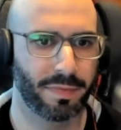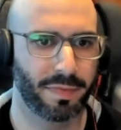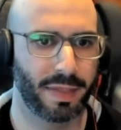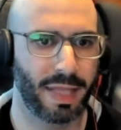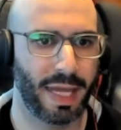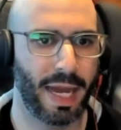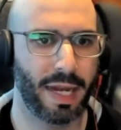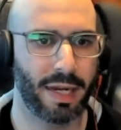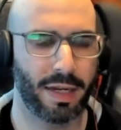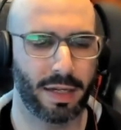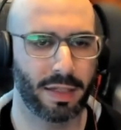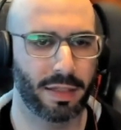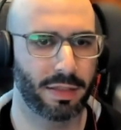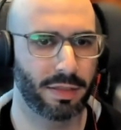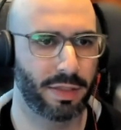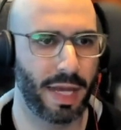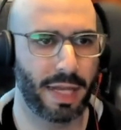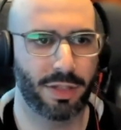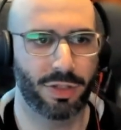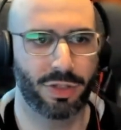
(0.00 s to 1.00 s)
That
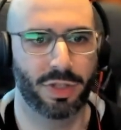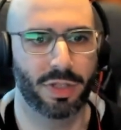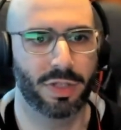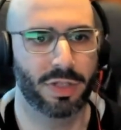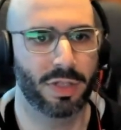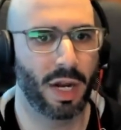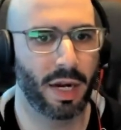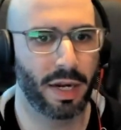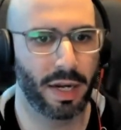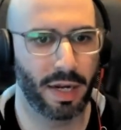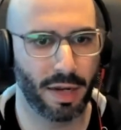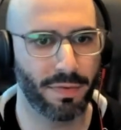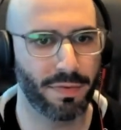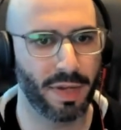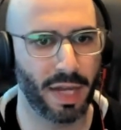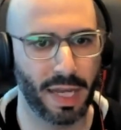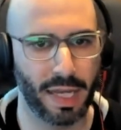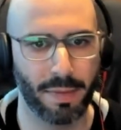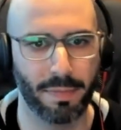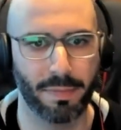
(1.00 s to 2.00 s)
that's just not enough
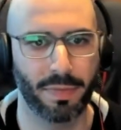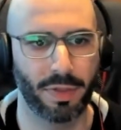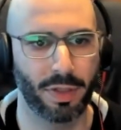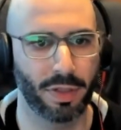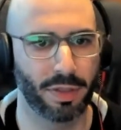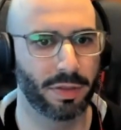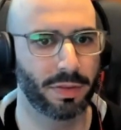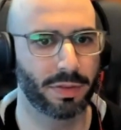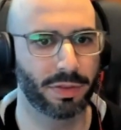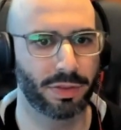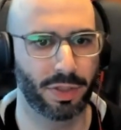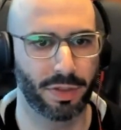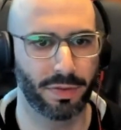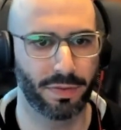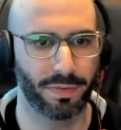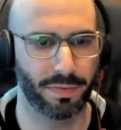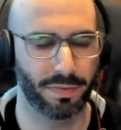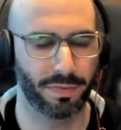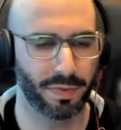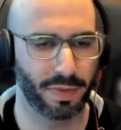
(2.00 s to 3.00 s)
time to sort of
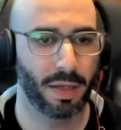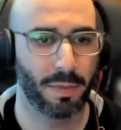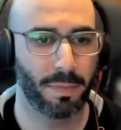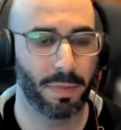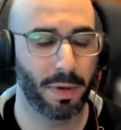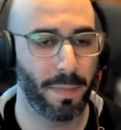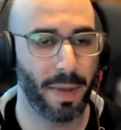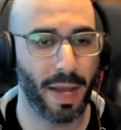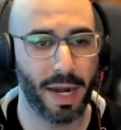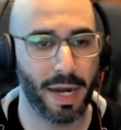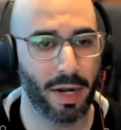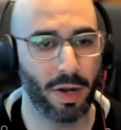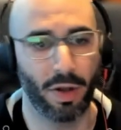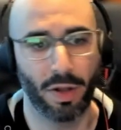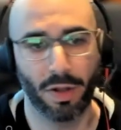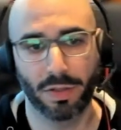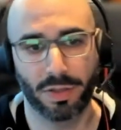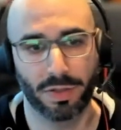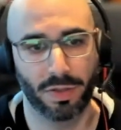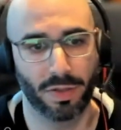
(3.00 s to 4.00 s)
prepare. And
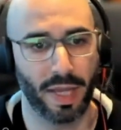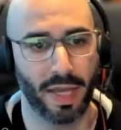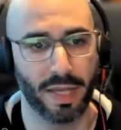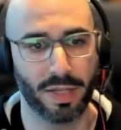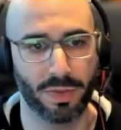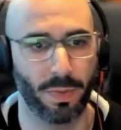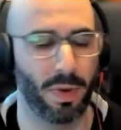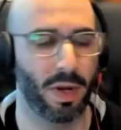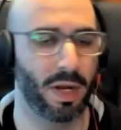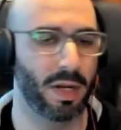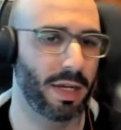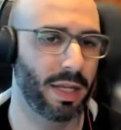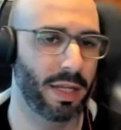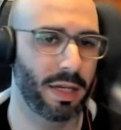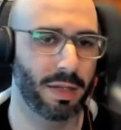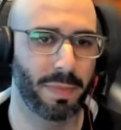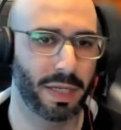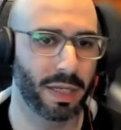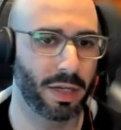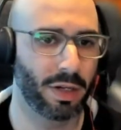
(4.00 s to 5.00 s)
also, guess what? In
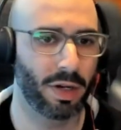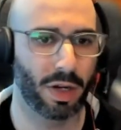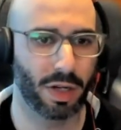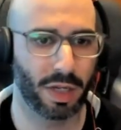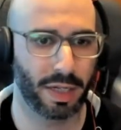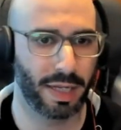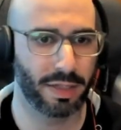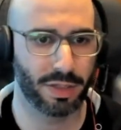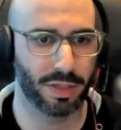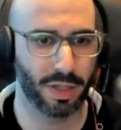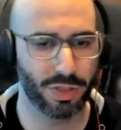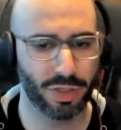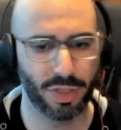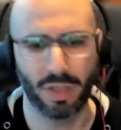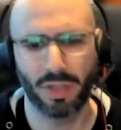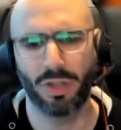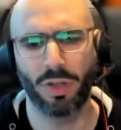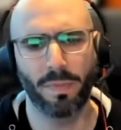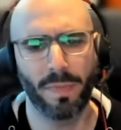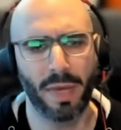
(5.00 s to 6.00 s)
a bigger organization,
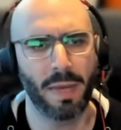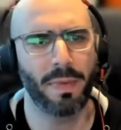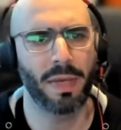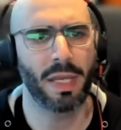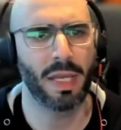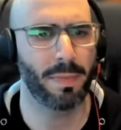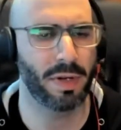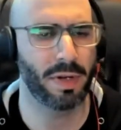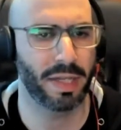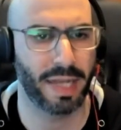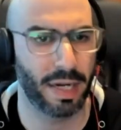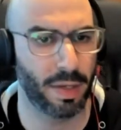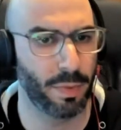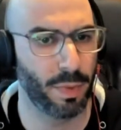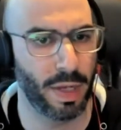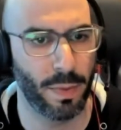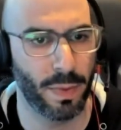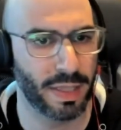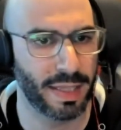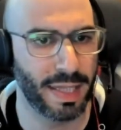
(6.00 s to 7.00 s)
you may be able to get
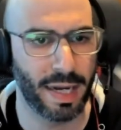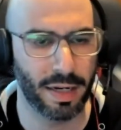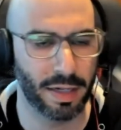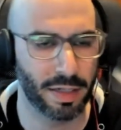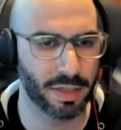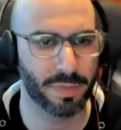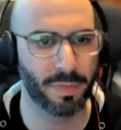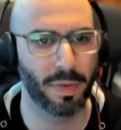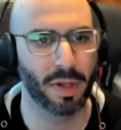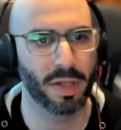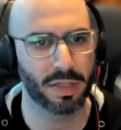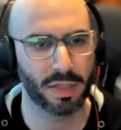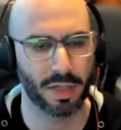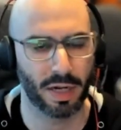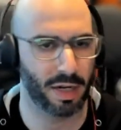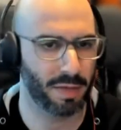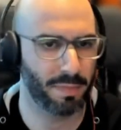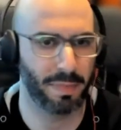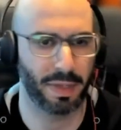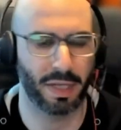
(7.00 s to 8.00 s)
away with that in a small
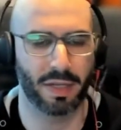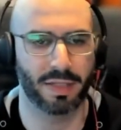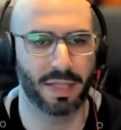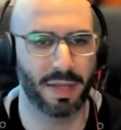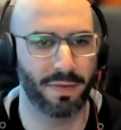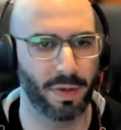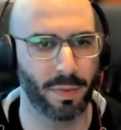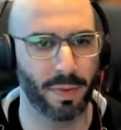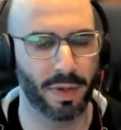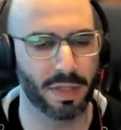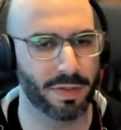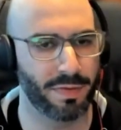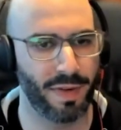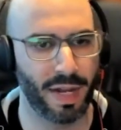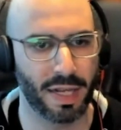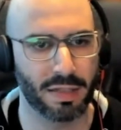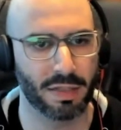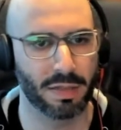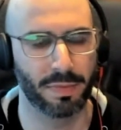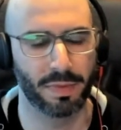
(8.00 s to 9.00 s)
startup because everyone's
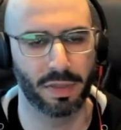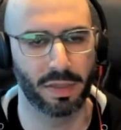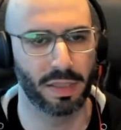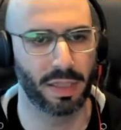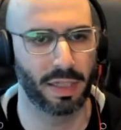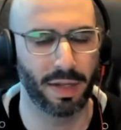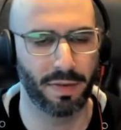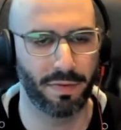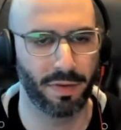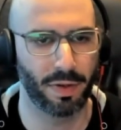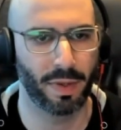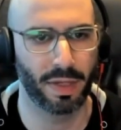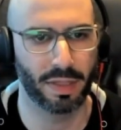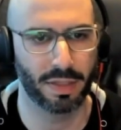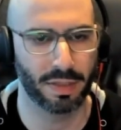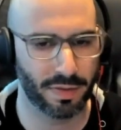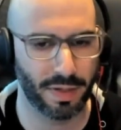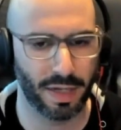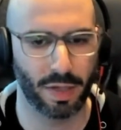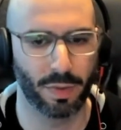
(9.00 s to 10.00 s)
flexible and
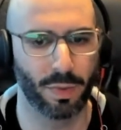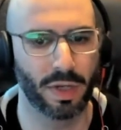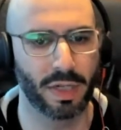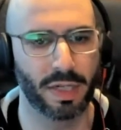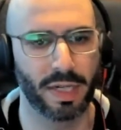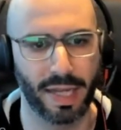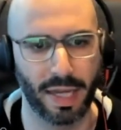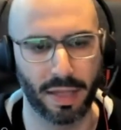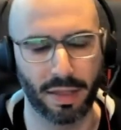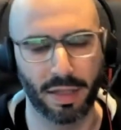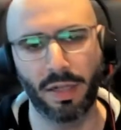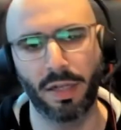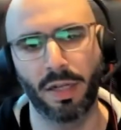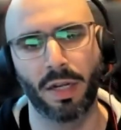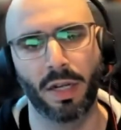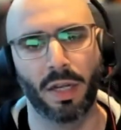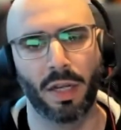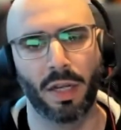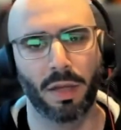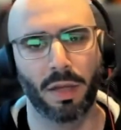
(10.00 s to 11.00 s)
everyone's trying to work together.
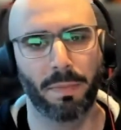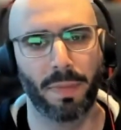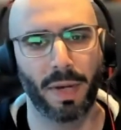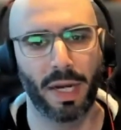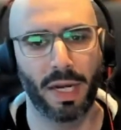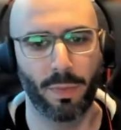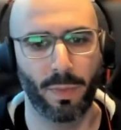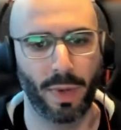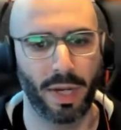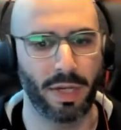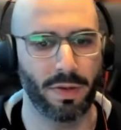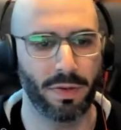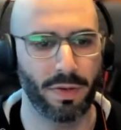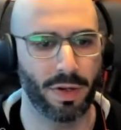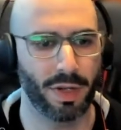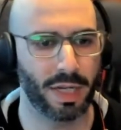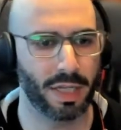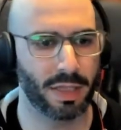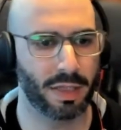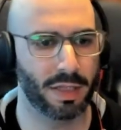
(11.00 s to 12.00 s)
But when you
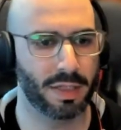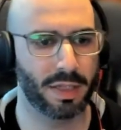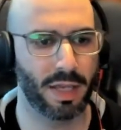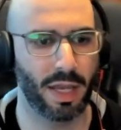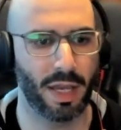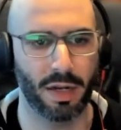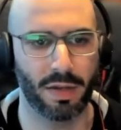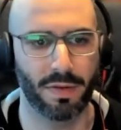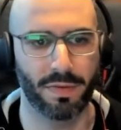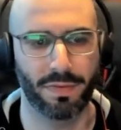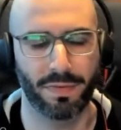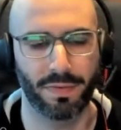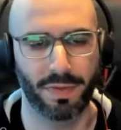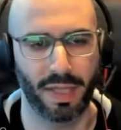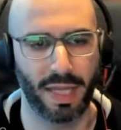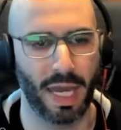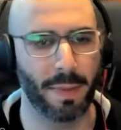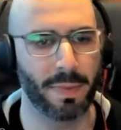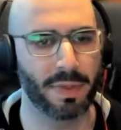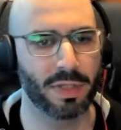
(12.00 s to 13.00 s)
look at the scale of
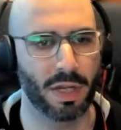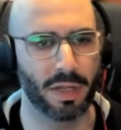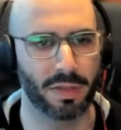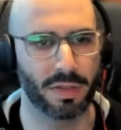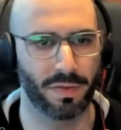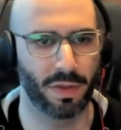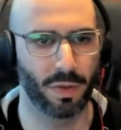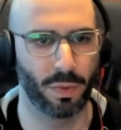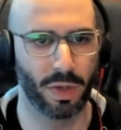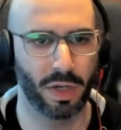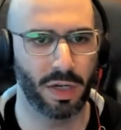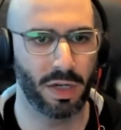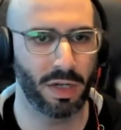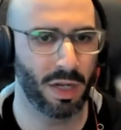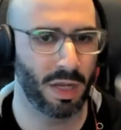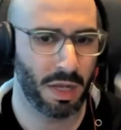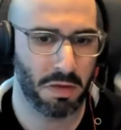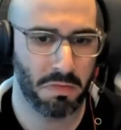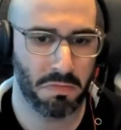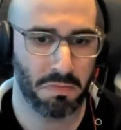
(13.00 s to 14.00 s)
the Amazons of the world,
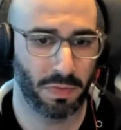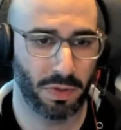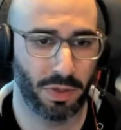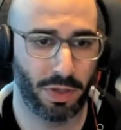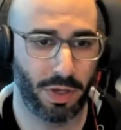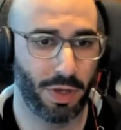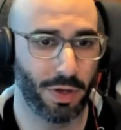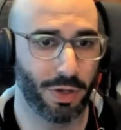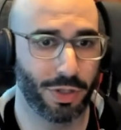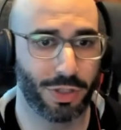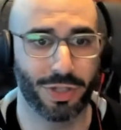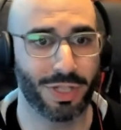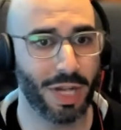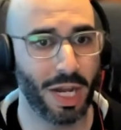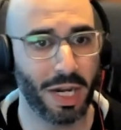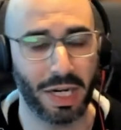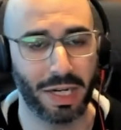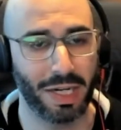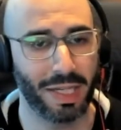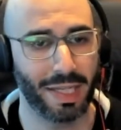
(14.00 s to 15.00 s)
you're just
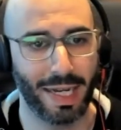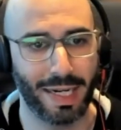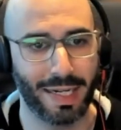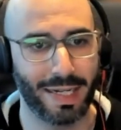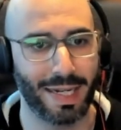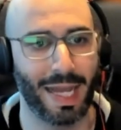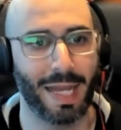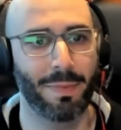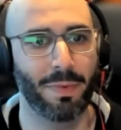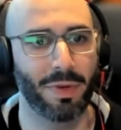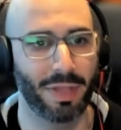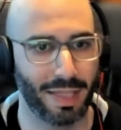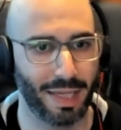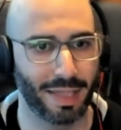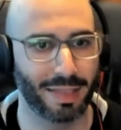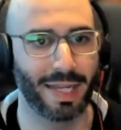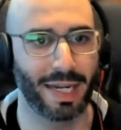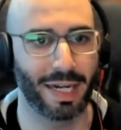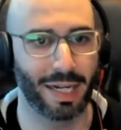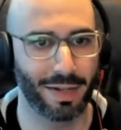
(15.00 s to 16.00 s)
not going to get time on the
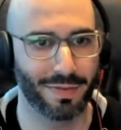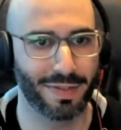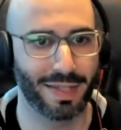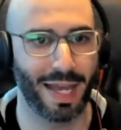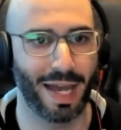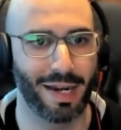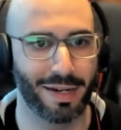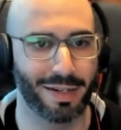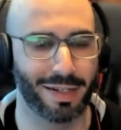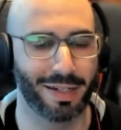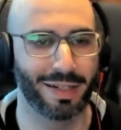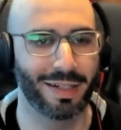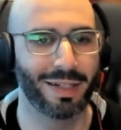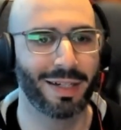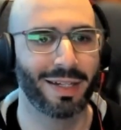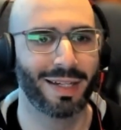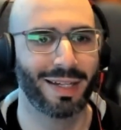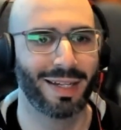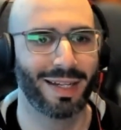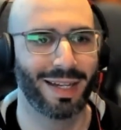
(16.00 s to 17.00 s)
executive's calendar.
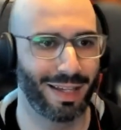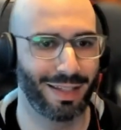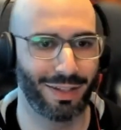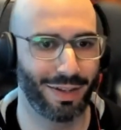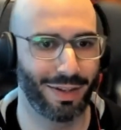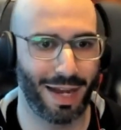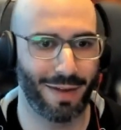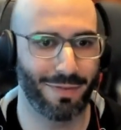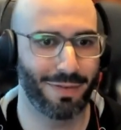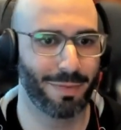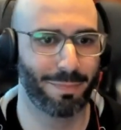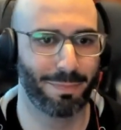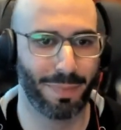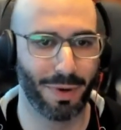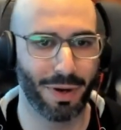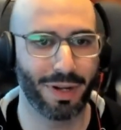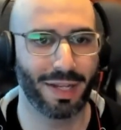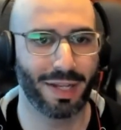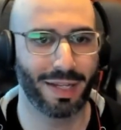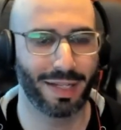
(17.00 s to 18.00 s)
You'll have to
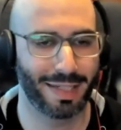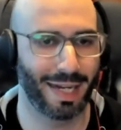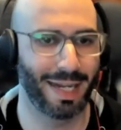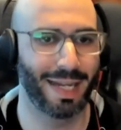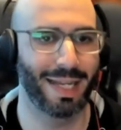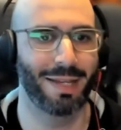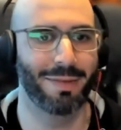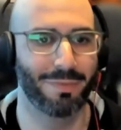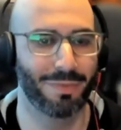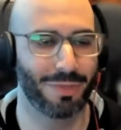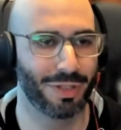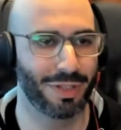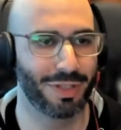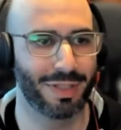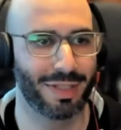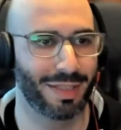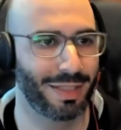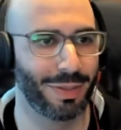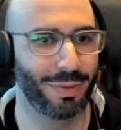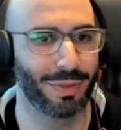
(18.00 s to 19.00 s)
book time just
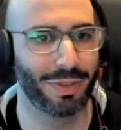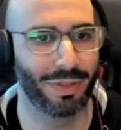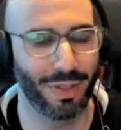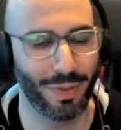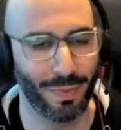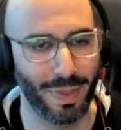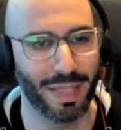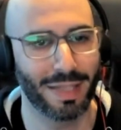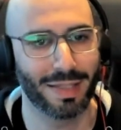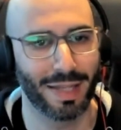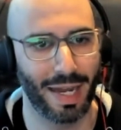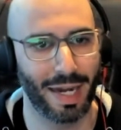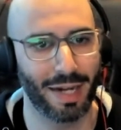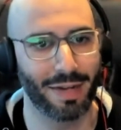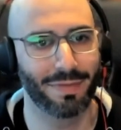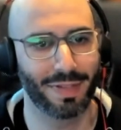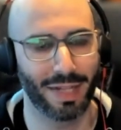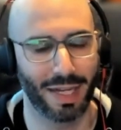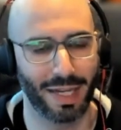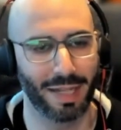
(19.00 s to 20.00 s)
2-3 weeks ahead
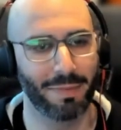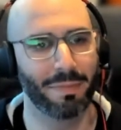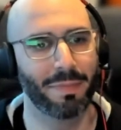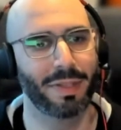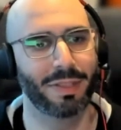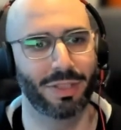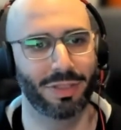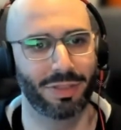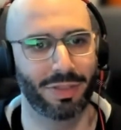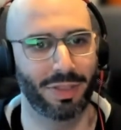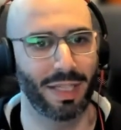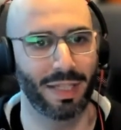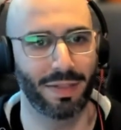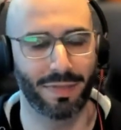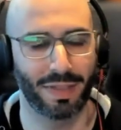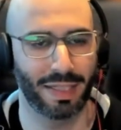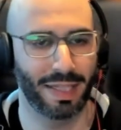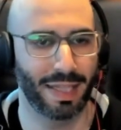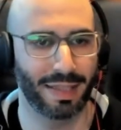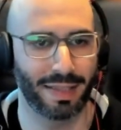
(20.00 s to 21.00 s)
of time just to
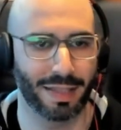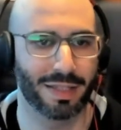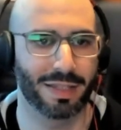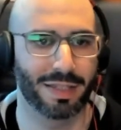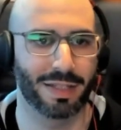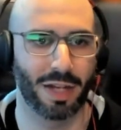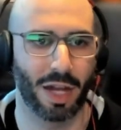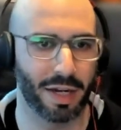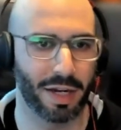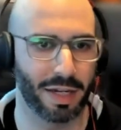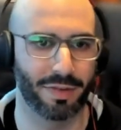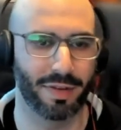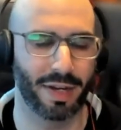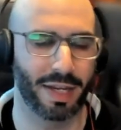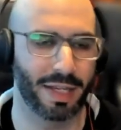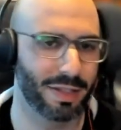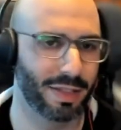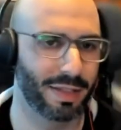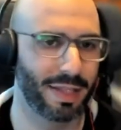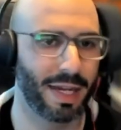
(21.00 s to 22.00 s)
even get that slot in,
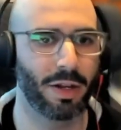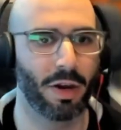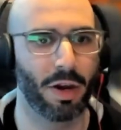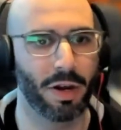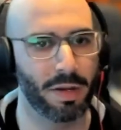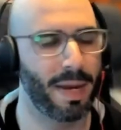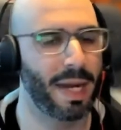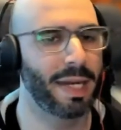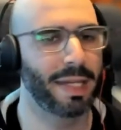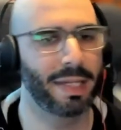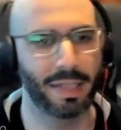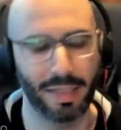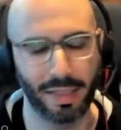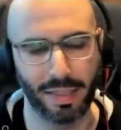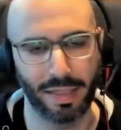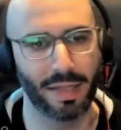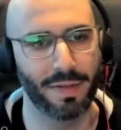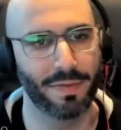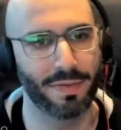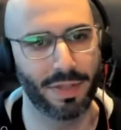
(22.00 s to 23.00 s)
right? So that automatically
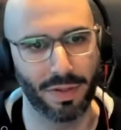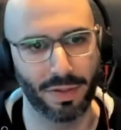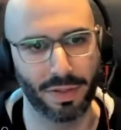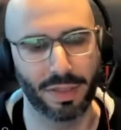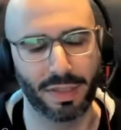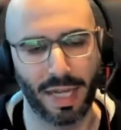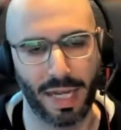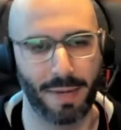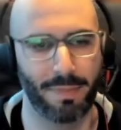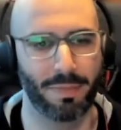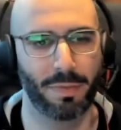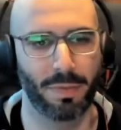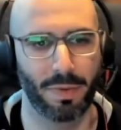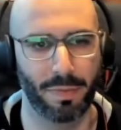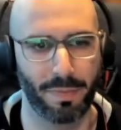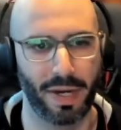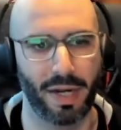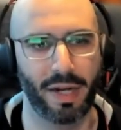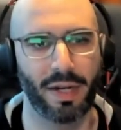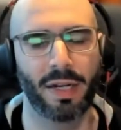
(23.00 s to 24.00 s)
gives you the time to
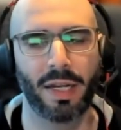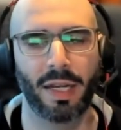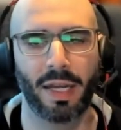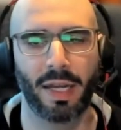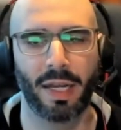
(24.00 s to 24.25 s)
prepare.